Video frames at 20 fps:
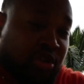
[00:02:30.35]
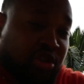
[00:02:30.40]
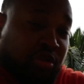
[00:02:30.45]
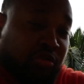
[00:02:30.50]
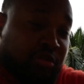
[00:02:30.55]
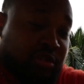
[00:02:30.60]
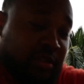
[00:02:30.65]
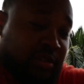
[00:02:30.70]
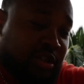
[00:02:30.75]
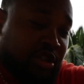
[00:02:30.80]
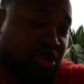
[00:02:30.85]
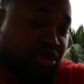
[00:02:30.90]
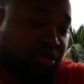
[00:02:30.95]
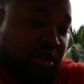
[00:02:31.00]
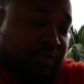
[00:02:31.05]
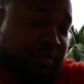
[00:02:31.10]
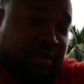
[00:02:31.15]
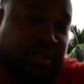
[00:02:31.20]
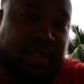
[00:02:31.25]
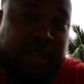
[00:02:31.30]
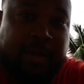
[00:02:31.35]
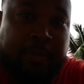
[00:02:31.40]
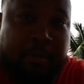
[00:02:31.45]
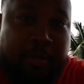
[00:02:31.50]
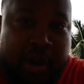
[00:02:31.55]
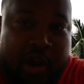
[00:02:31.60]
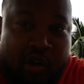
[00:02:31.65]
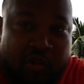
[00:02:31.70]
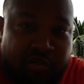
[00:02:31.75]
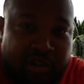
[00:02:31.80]
So the shrimp is like
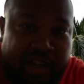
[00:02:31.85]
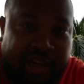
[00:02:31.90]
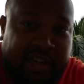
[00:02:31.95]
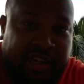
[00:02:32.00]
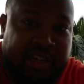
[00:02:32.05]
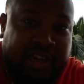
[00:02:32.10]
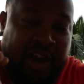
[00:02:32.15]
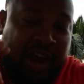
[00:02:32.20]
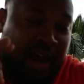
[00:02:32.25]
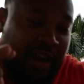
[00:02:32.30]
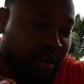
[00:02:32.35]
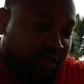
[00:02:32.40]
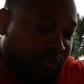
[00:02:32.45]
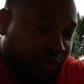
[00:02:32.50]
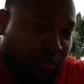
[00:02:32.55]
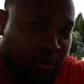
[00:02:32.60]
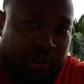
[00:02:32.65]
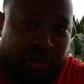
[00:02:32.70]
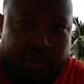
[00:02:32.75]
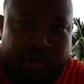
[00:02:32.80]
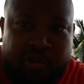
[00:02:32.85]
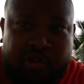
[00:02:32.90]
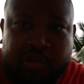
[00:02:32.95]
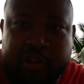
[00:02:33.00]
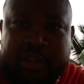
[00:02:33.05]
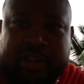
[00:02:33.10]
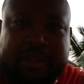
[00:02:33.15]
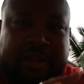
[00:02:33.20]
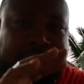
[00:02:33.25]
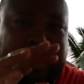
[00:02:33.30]
marinated in olive oil
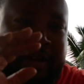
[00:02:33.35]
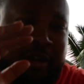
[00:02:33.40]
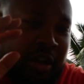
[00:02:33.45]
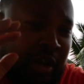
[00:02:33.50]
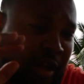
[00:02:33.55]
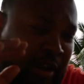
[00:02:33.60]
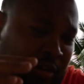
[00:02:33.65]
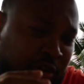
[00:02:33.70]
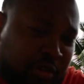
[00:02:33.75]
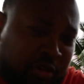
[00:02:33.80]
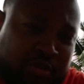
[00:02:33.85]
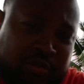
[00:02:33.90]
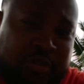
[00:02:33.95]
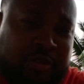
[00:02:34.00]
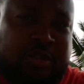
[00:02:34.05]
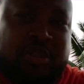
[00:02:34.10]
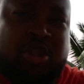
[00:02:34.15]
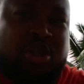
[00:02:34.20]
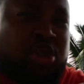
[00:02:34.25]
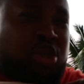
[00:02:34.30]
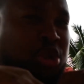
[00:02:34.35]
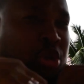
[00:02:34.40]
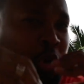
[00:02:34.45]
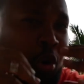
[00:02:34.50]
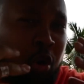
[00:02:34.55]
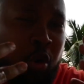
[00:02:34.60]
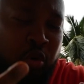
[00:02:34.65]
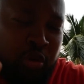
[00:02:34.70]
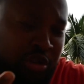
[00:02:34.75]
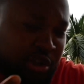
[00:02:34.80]
and
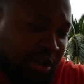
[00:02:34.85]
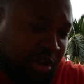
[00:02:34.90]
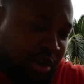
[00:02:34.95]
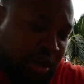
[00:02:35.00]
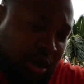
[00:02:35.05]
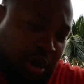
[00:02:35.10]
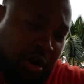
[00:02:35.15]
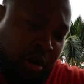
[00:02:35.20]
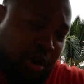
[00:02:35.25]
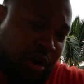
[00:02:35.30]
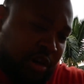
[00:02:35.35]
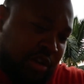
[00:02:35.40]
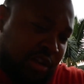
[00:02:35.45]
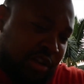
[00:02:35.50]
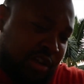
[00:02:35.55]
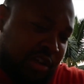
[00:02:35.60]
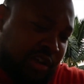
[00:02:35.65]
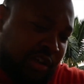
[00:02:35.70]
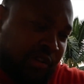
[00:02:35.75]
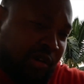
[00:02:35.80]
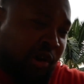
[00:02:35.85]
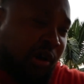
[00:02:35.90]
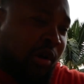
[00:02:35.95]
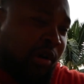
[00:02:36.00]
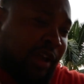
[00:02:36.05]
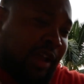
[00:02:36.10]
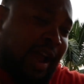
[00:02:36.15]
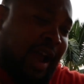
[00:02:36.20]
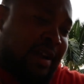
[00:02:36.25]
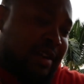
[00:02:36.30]
soaked in garlic and
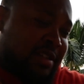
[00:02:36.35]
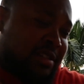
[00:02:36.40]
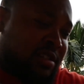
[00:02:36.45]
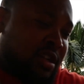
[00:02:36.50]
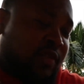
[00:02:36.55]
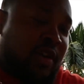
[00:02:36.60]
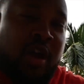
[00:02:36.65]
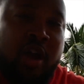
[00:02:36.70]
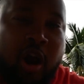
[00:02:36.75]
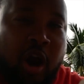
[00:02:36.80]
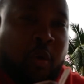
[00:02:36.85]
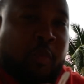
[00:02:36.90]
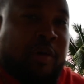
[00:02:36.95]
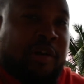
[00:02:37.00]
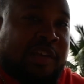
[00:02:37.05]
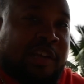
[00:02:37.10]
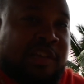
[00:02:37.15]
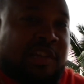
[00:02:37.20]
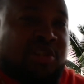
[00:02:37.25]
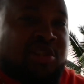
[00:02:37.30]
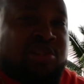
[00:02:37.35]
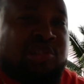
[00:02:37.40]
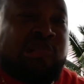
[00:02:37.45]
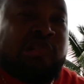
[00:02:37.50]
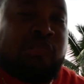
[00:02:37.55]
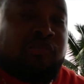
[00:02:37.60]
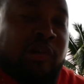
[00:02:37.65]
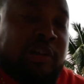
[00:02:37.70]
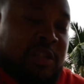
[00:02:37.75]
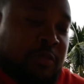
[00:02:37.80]
all kind of stuff. I want to get a
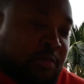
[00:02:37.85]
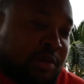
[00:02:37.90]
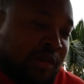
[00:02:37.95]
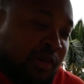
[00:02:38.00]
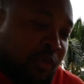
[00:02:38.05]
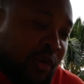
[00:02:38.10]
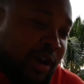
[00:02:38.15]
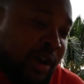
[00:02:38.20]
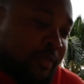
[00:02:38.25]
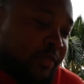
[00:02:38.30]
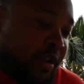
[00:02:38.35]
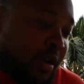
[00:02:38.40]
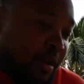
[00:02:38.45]
secret recipe away.